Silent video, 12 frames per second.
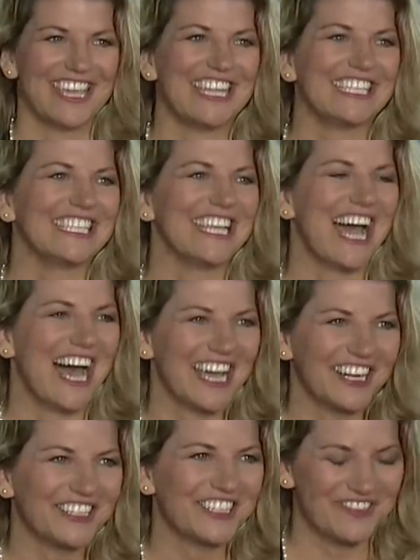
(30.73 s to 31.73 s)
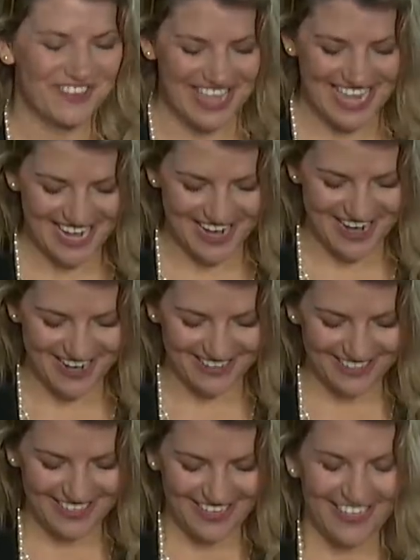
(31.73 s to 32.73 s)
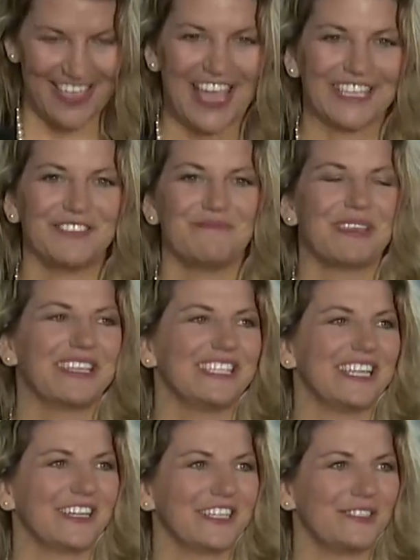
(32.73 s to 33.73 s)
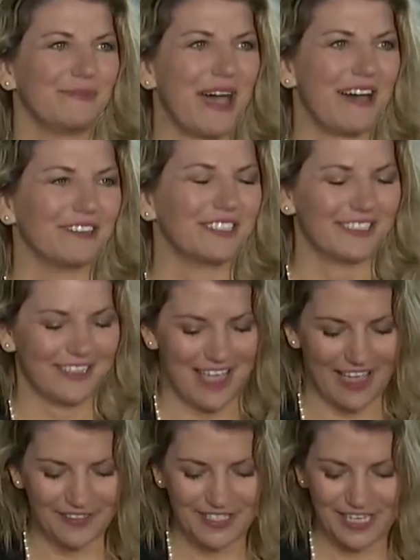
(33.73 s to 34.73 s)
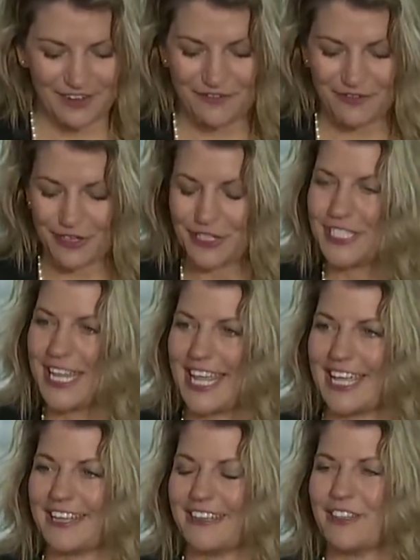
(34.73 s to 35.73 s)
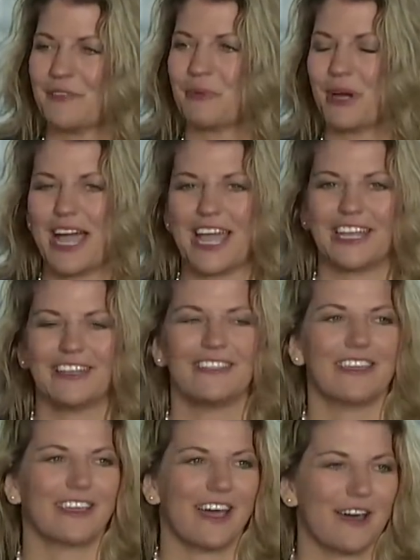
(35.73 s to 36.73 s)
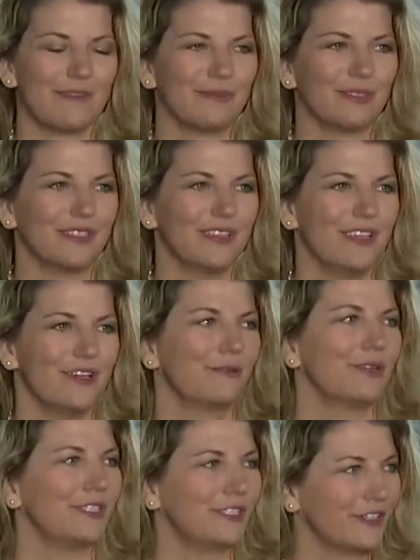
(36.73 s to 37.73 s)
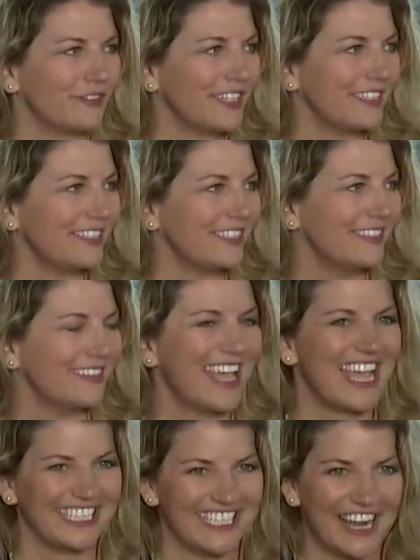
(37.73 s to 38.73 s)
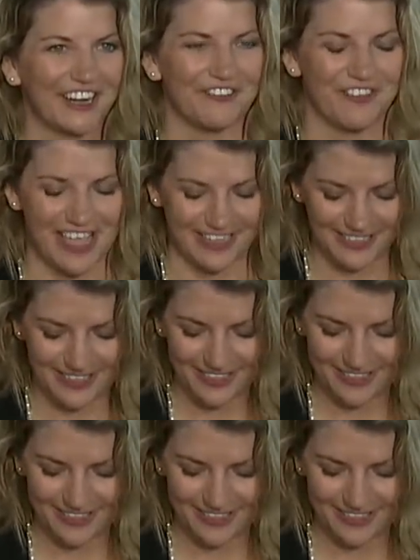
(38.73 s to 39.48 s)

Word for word: It is an honor to be here. As a military spouse, I've seen firsthand the pride that comes with service and sacrifice.